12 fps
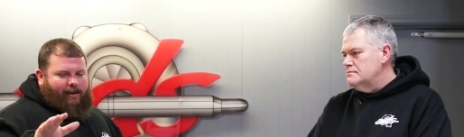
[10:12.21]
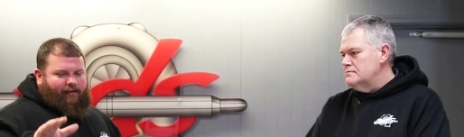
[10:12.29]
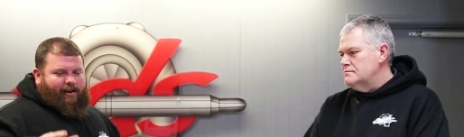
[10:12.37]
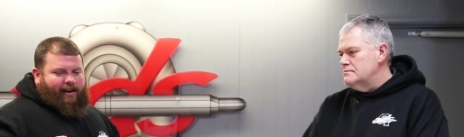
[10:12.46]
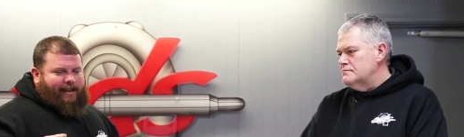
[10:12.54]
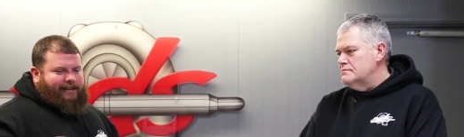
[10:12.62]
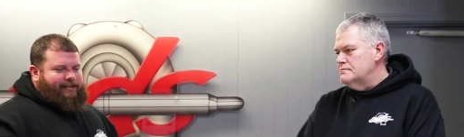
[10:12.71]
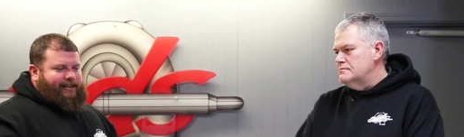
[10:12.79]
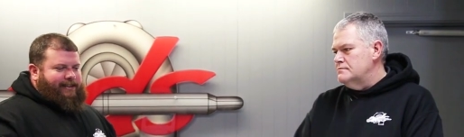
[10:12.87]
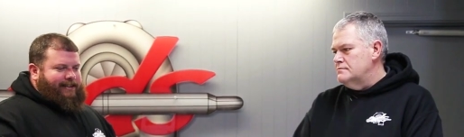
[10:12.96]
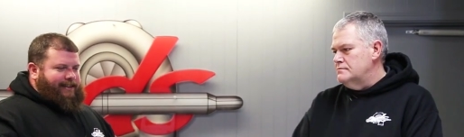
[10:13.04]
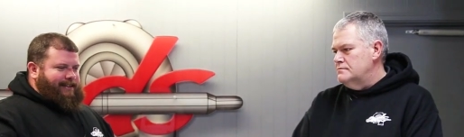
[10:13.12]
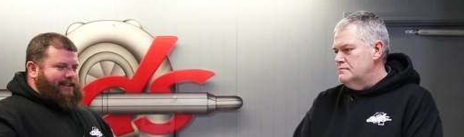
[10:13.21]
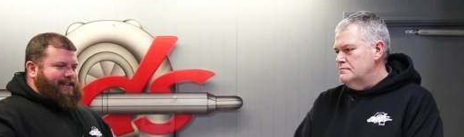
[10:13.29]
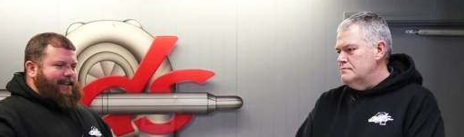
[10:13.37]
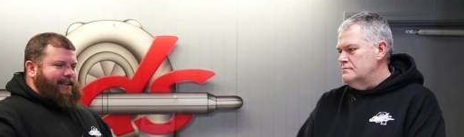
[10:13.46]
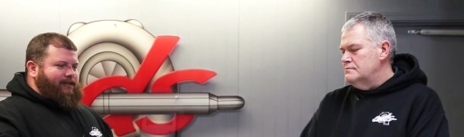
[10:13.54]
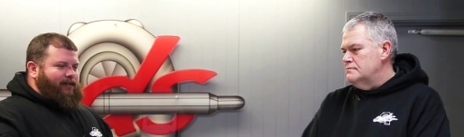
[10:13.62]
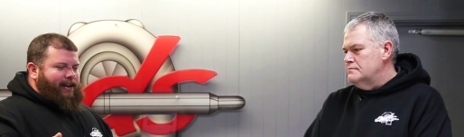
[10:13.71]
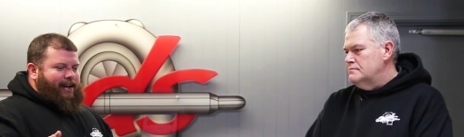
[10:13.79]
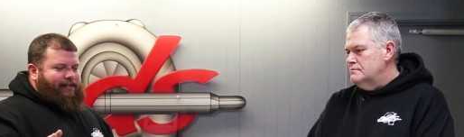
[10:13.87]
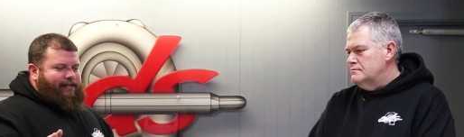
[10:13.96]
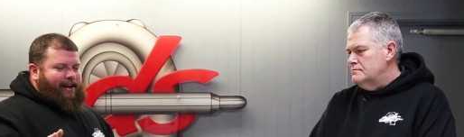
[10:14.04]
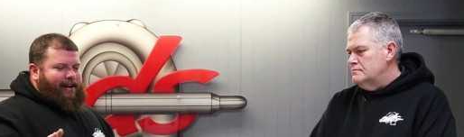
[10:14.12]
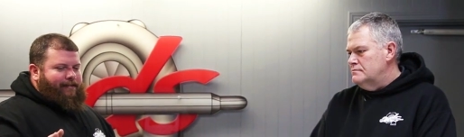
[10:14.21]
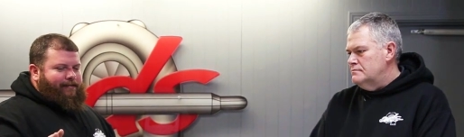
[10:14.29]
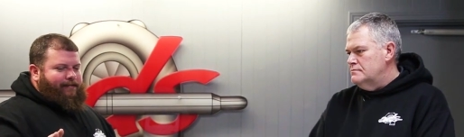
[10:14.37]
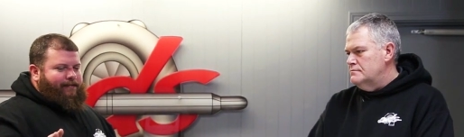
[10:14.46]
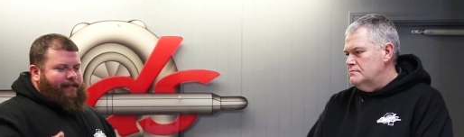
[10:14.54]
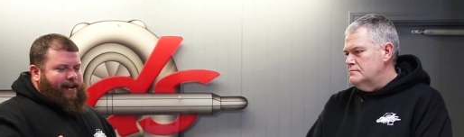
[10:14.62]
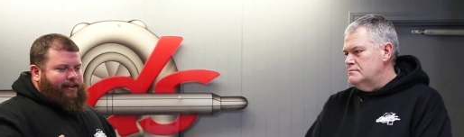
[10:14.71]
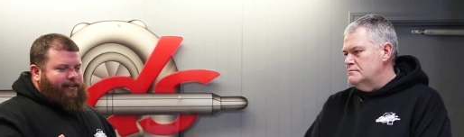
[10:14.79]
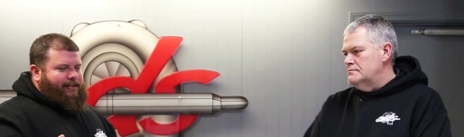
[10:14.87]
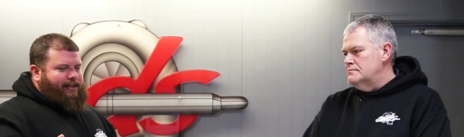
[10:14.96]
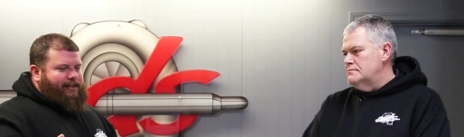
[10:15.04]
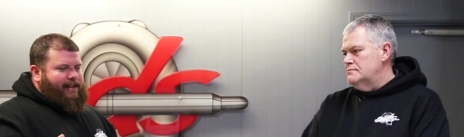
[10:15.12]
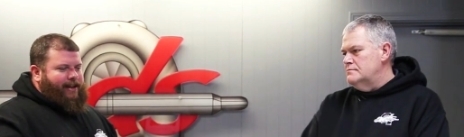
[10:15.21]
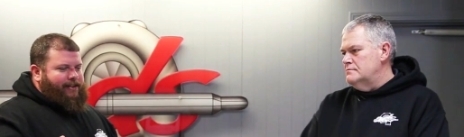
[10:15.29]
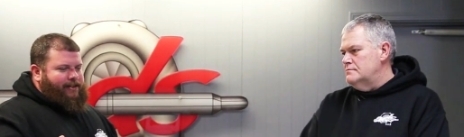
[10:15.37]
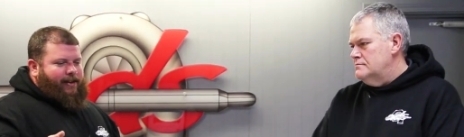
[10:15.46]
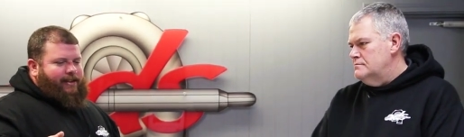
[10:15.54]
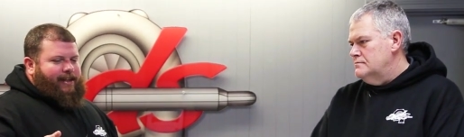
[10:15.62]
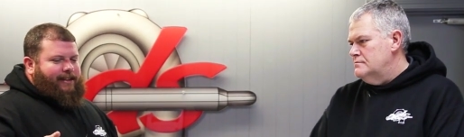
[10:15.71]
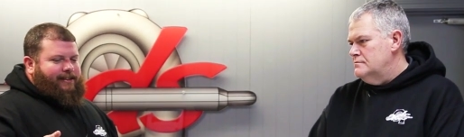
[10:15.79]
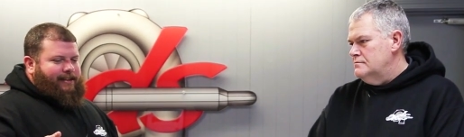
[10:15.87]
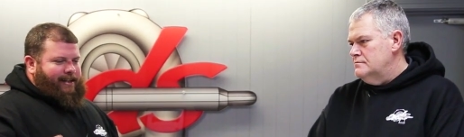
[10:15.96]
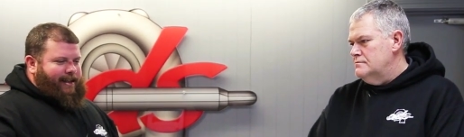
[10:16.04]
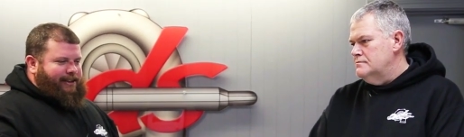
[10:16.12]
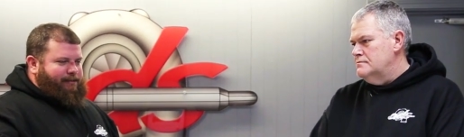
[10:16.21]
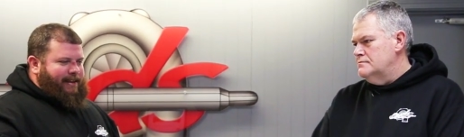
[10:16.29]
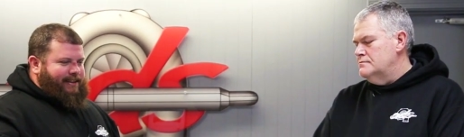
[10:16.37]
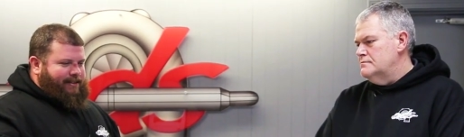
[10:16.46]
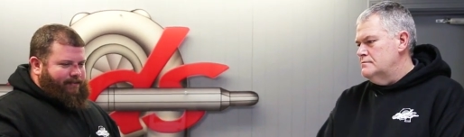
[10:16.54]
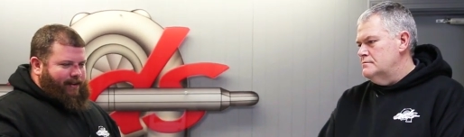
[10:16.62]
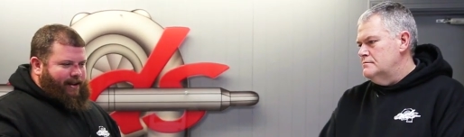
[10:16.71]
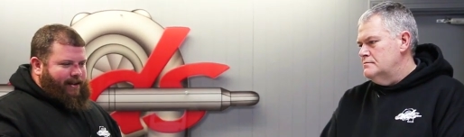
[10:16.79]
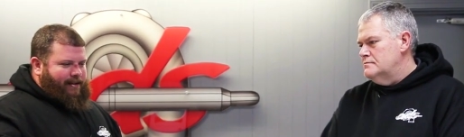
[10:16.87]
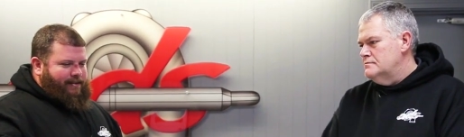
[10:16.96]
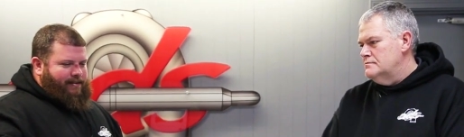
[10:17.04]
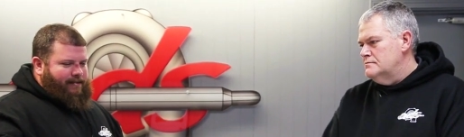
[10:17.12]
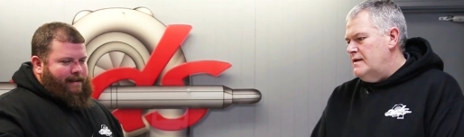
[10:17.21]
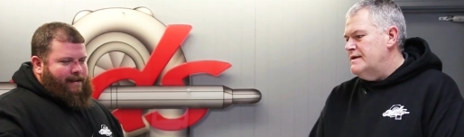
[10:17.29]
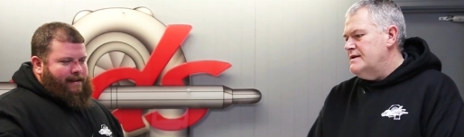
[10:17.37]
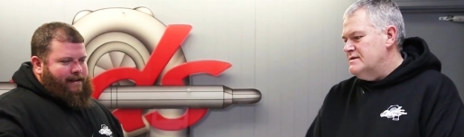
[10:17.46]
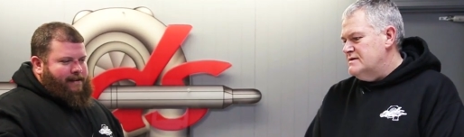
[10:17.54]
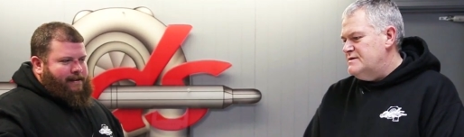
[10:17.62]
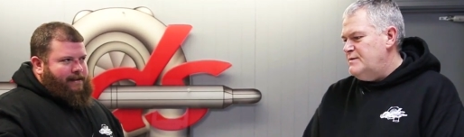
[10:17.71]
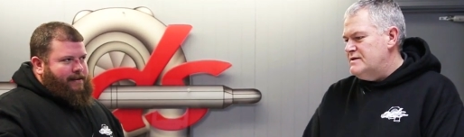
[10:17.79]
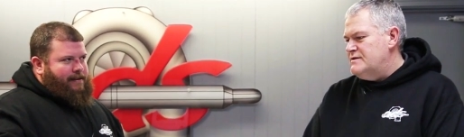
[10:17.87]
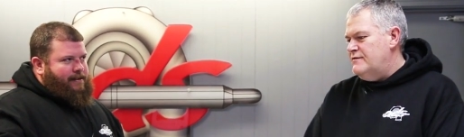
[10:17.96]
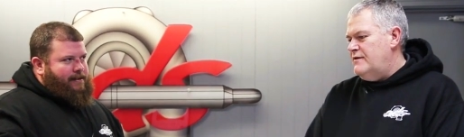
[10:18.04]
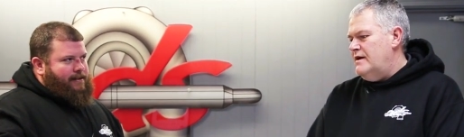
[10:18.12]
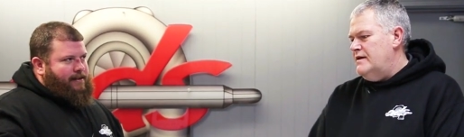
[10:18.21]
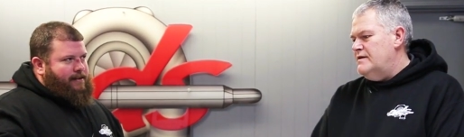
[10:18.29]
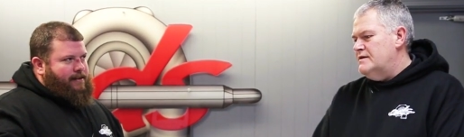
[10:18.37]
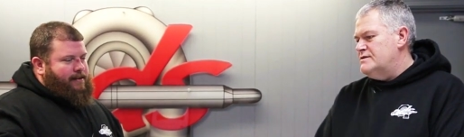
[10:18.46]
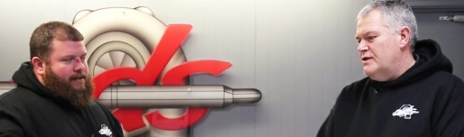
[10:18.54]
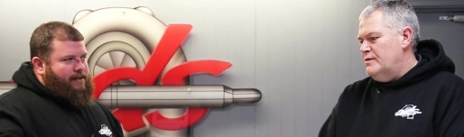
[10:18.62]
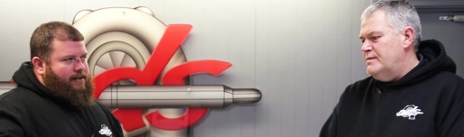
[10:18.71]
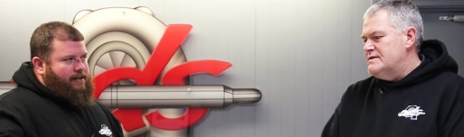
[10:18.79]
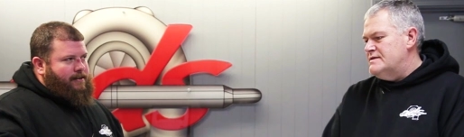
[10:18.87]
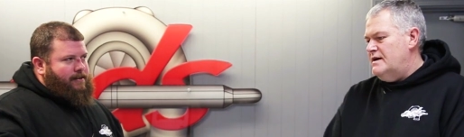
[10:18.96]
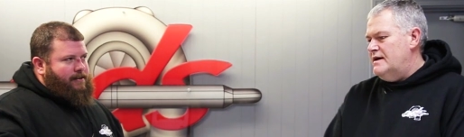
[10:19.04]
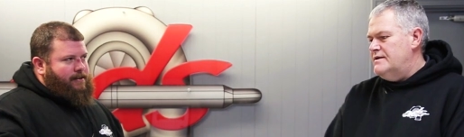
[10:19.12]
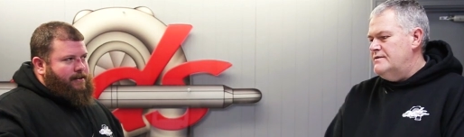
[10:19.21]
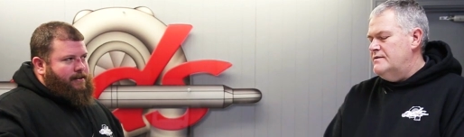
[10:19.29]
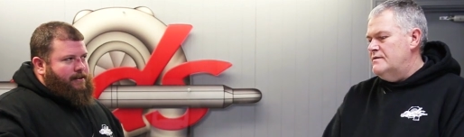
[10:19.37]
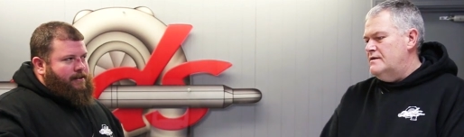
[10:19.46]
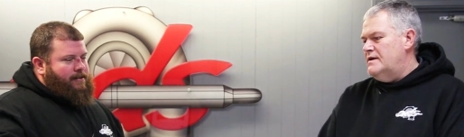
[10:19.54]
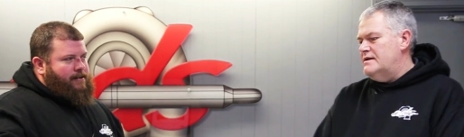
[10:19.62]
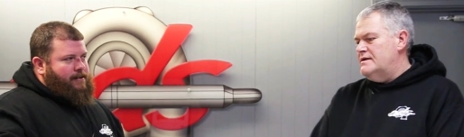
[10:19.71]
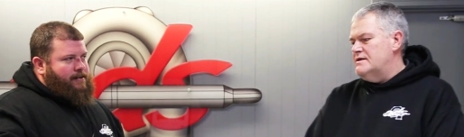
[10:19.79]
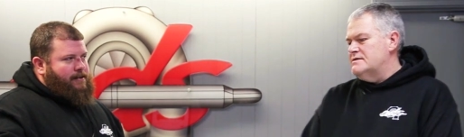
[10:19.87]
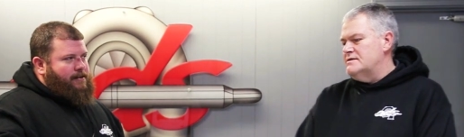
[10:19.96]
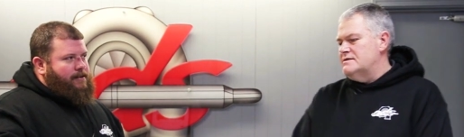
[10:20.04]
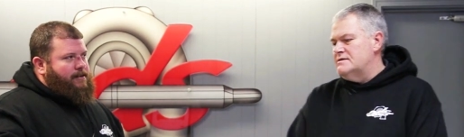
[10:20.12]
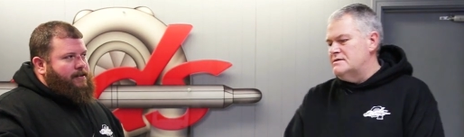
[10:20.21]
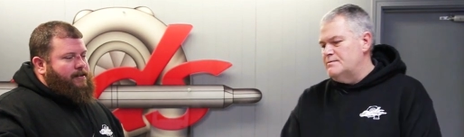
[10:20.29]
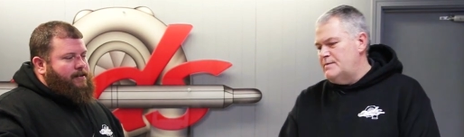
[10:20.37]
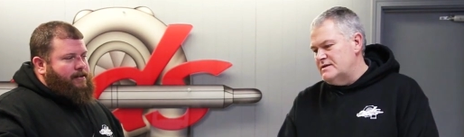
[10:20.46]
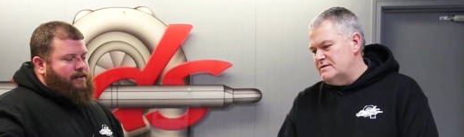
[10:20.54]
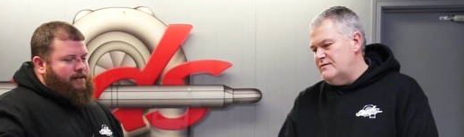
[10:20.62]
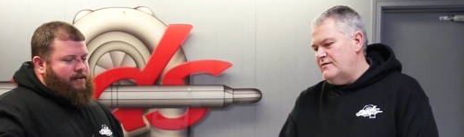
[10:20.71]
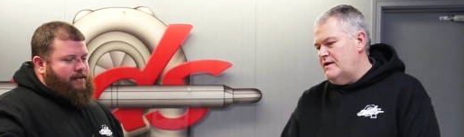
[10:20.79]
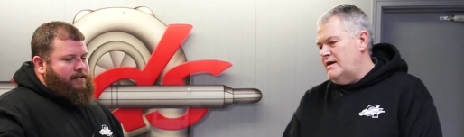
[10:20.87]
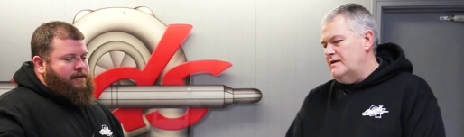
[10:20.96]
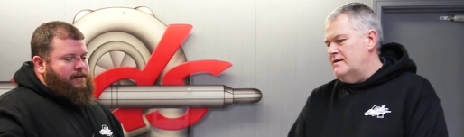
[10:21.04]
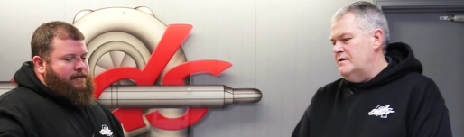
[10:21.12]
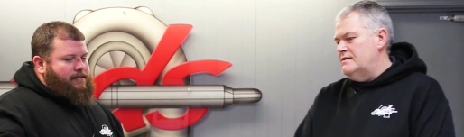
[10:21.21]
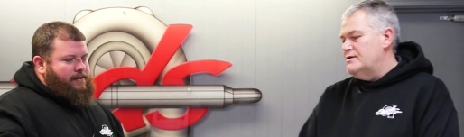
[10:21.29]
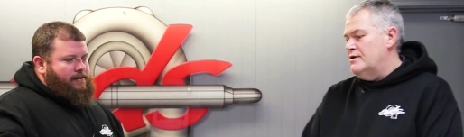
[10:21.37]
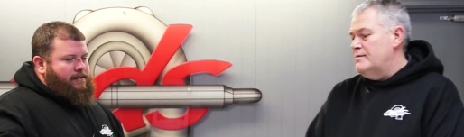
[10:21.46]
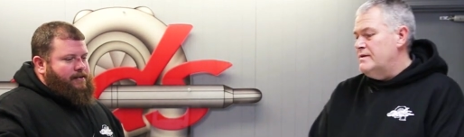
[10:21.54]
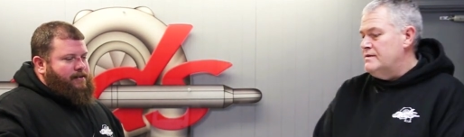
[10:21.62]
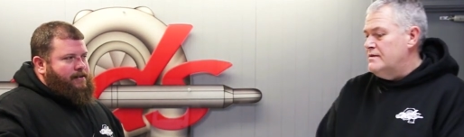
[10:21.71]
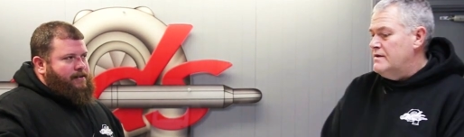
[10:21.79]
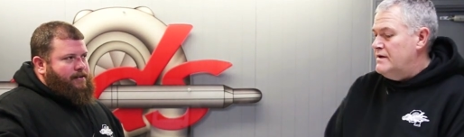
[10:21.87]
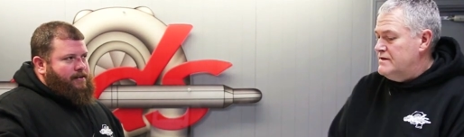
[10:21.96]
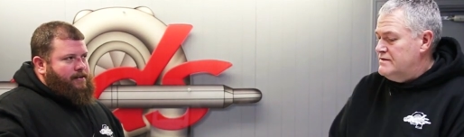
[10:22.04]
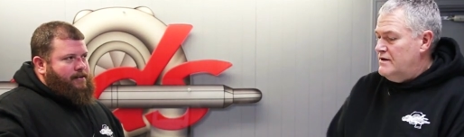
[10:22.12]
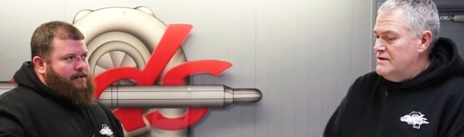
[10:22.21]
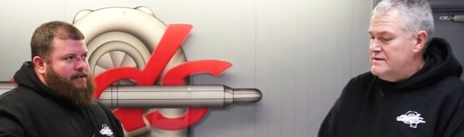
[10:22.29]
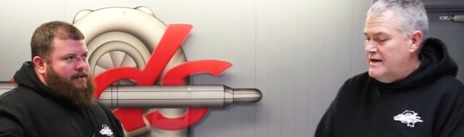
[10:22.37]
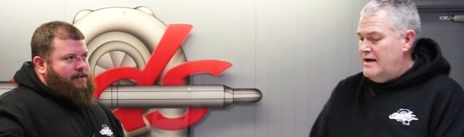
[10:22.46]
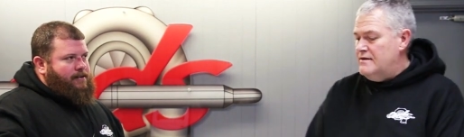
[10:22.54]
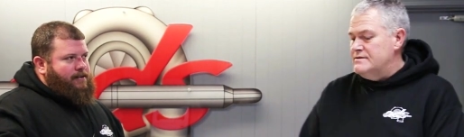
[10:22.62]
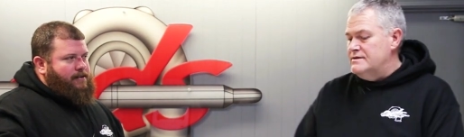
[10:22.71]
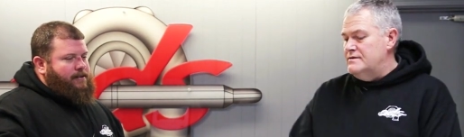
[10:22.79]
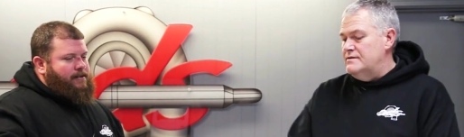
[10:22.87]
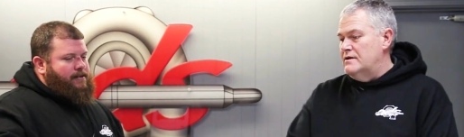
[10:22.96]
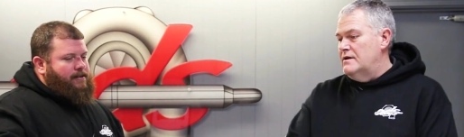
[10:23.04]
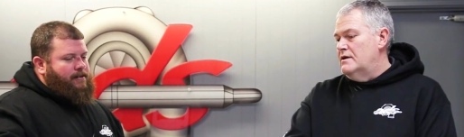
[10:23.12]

Speaker 1: I want an S366. What have I failed to tell you? What doesn't that specify?
Speaker 2: That doesn't specify the turbine side. That doesn't specify the turbine exhaust housing